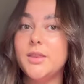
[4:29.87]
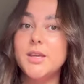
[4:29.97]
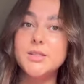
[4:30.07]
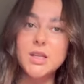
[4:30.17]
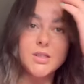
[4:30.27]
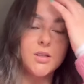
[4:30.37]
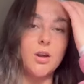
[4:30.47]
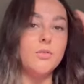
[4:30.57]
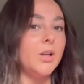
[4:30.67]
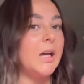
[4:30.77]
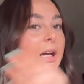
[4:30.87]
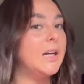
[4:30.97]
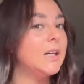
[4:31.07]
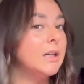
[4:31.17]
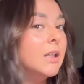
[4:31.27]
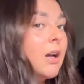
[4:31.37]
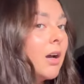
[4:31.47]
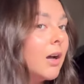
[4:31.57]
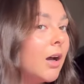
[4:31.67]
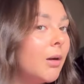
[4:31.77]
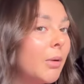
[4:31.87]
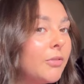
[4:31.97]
this is the current hair. Um,